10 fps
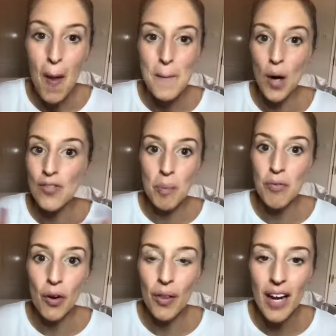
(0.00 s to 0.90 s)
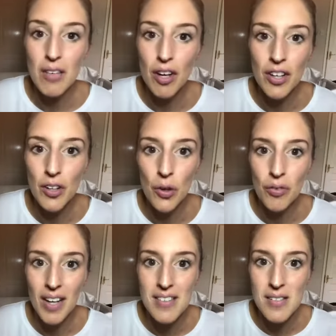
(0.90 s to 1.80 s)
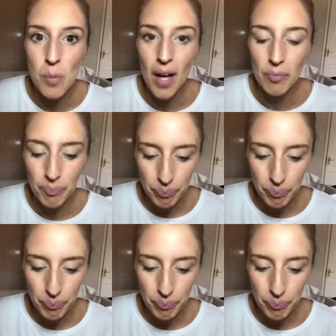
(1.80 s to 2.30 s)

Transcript: But on top of all that, you earn all the rest as well.